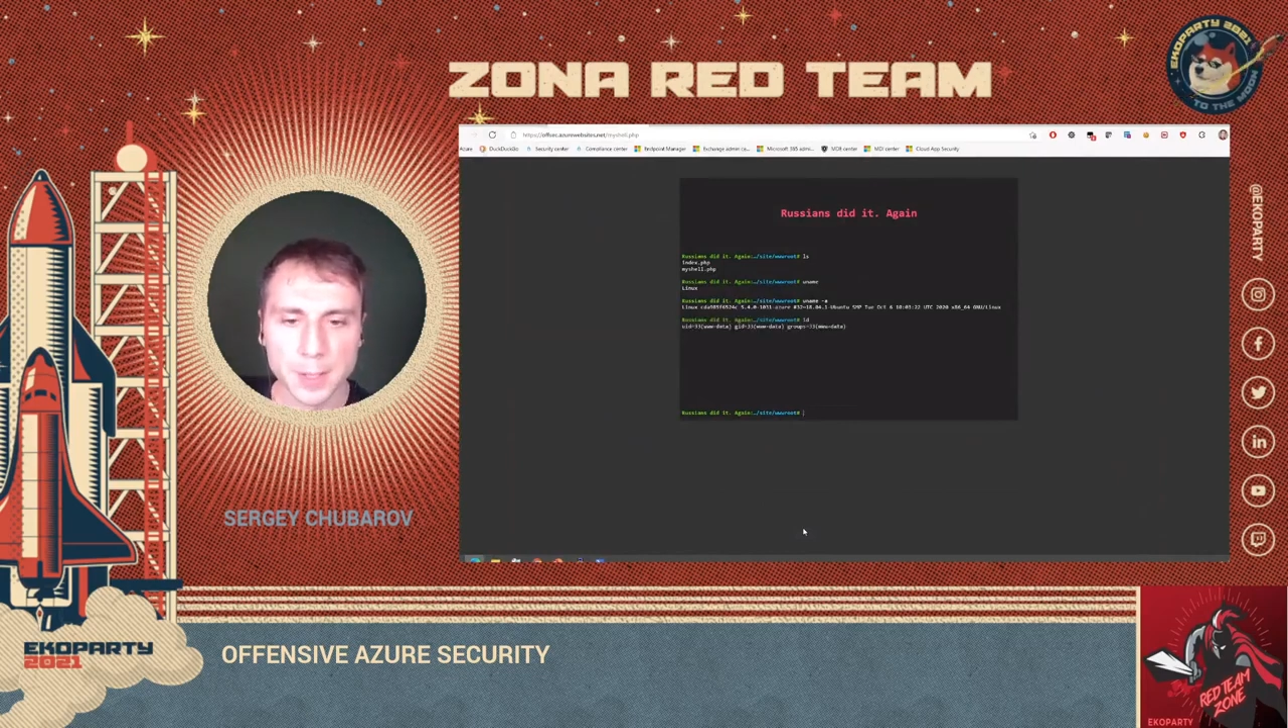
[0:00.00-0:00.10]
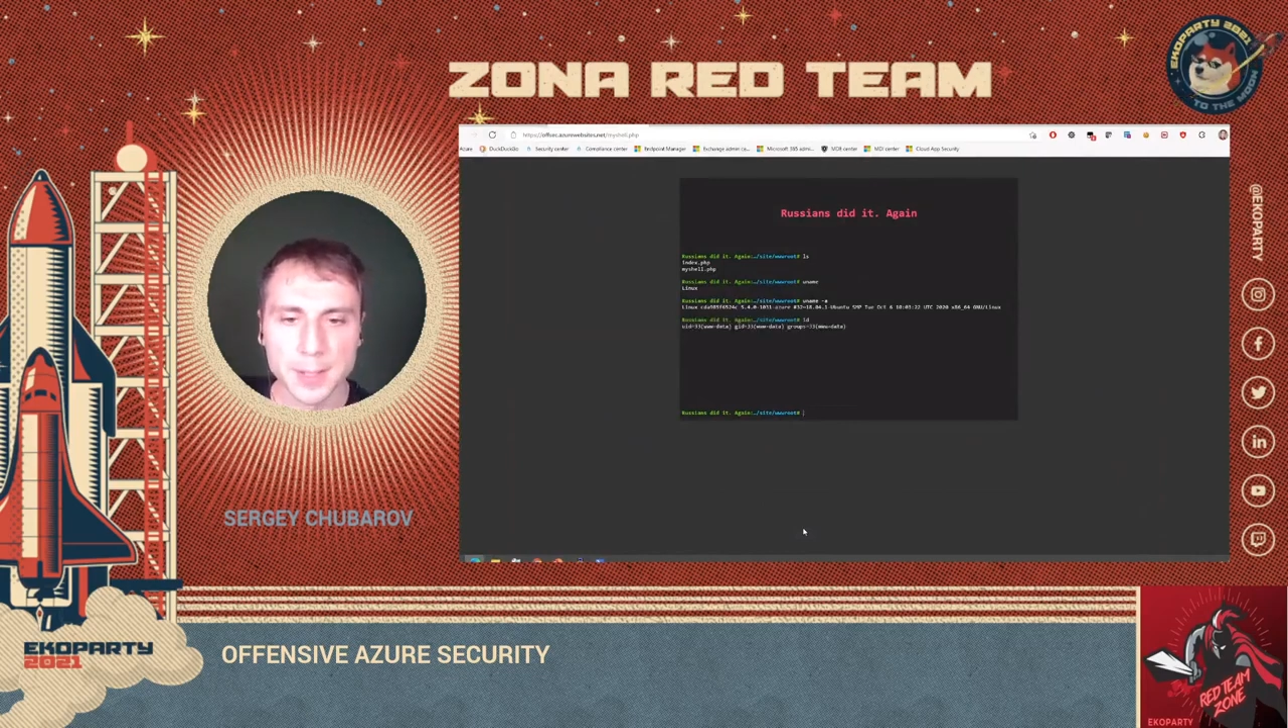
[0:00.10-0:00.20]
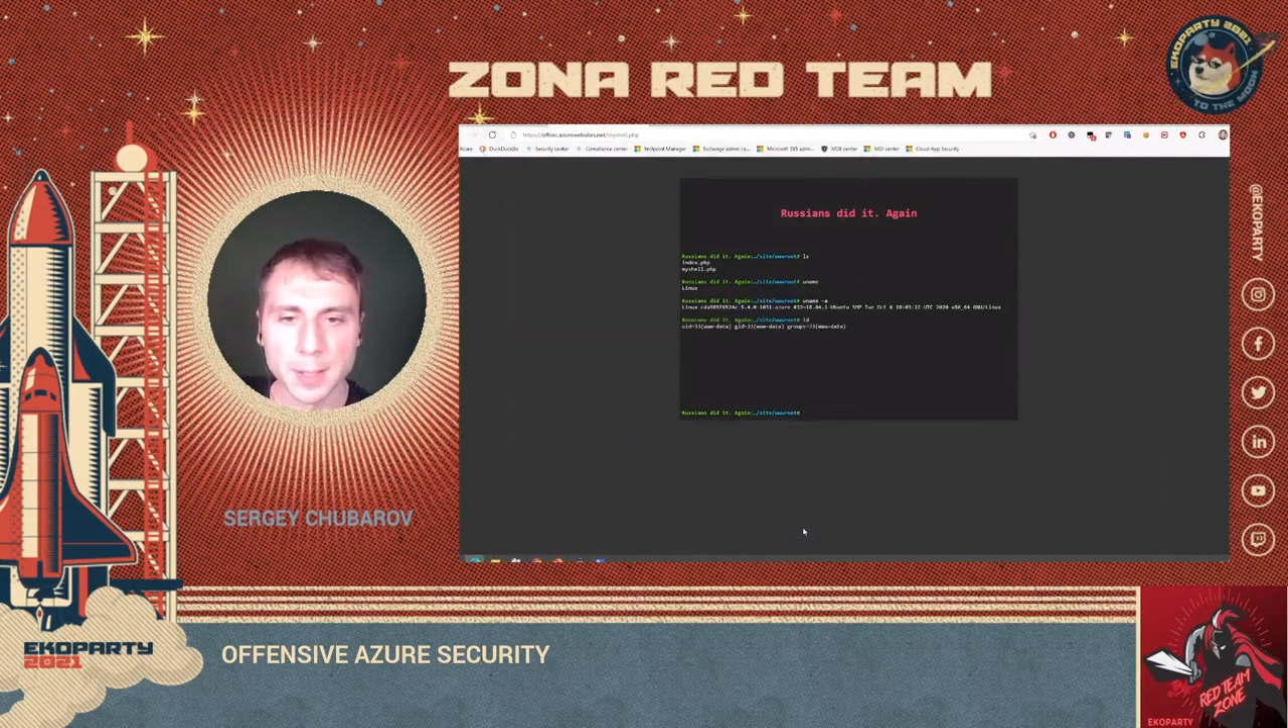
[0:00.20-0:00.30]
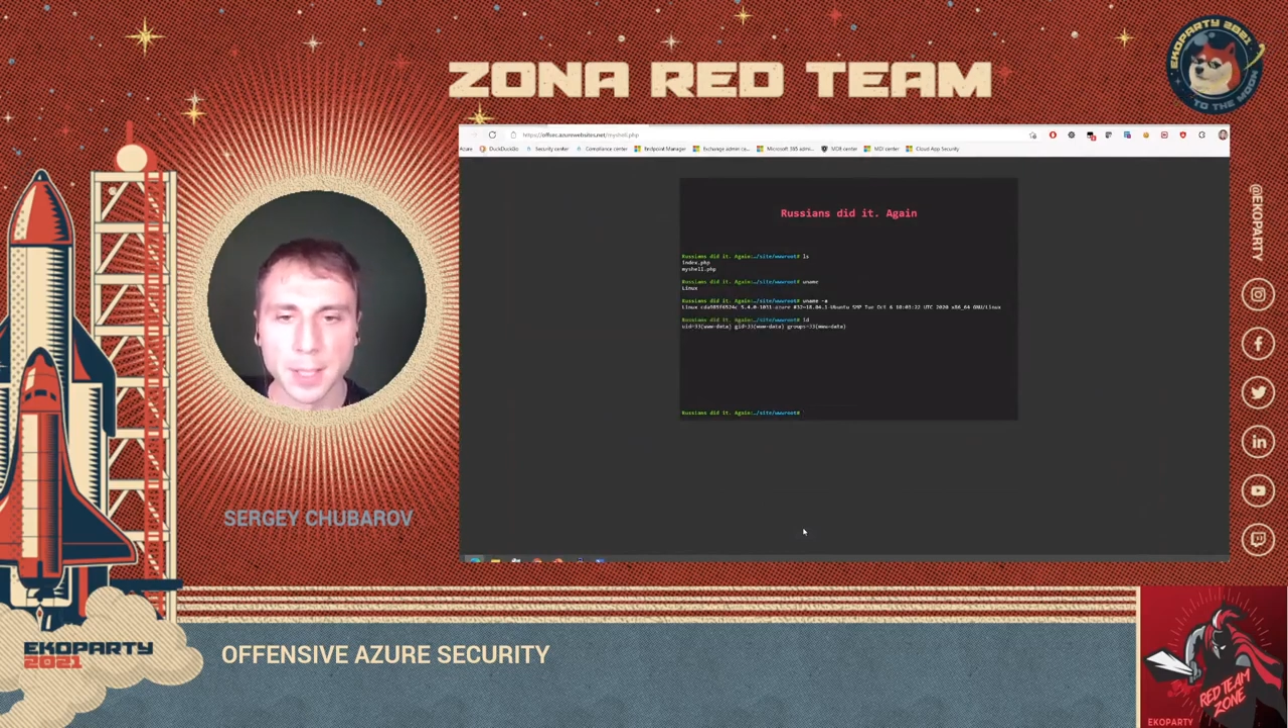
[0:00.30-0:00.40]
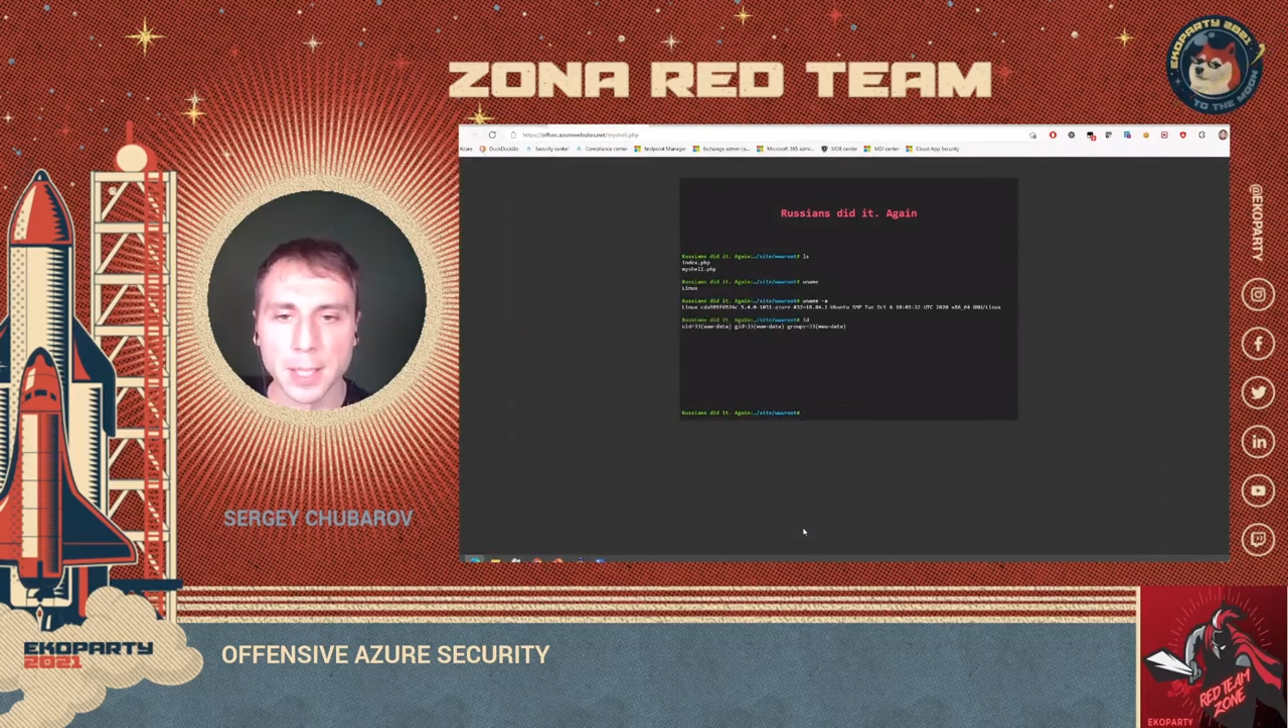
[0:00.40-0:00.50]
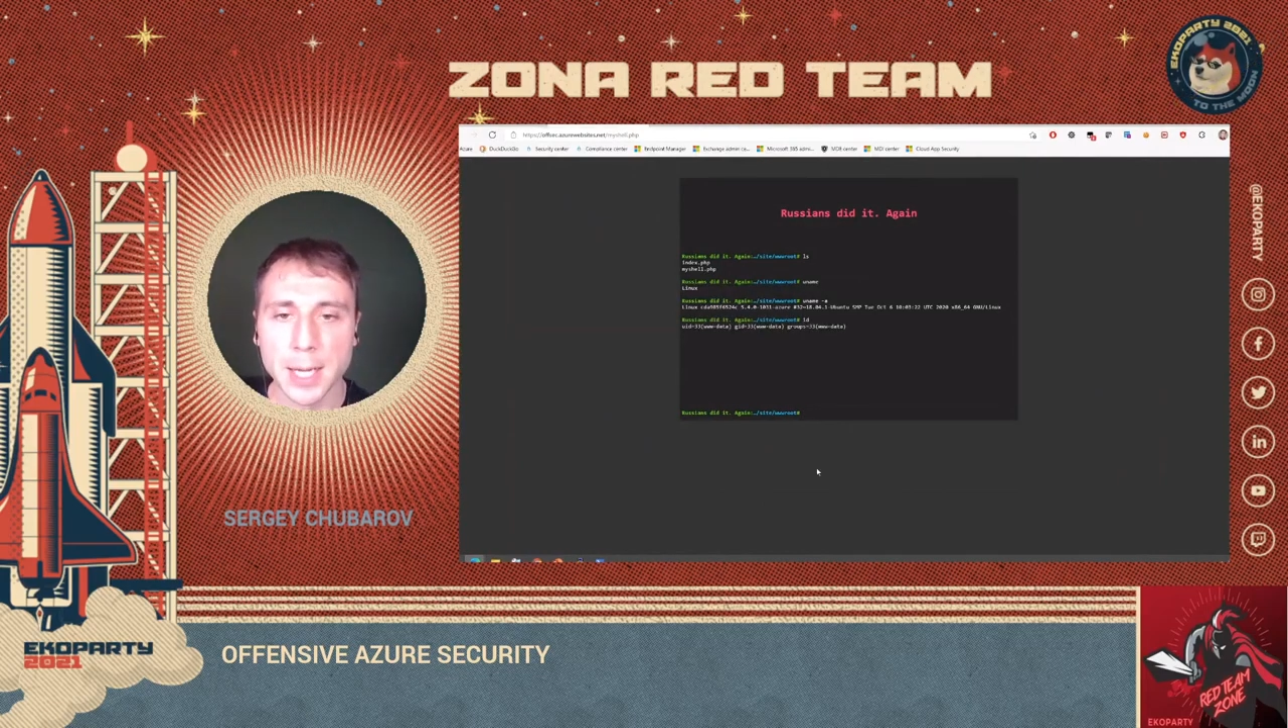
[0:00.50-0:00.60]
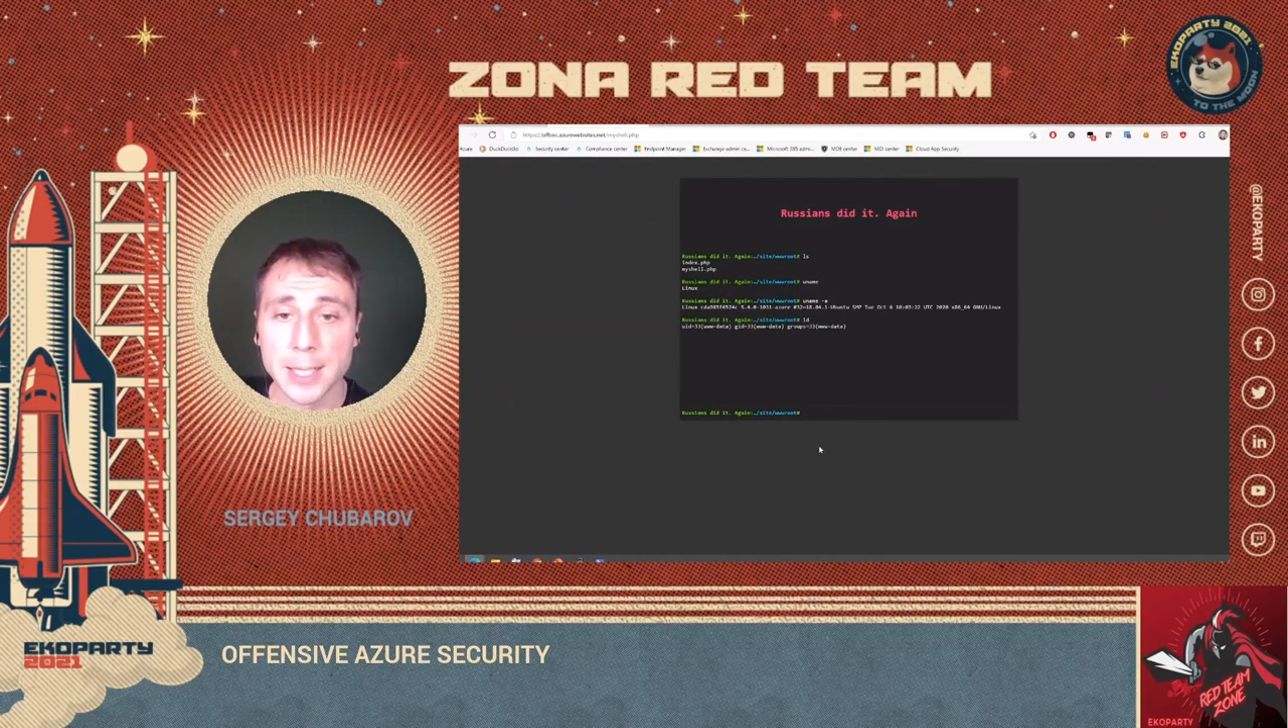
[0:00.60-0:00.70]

Let's click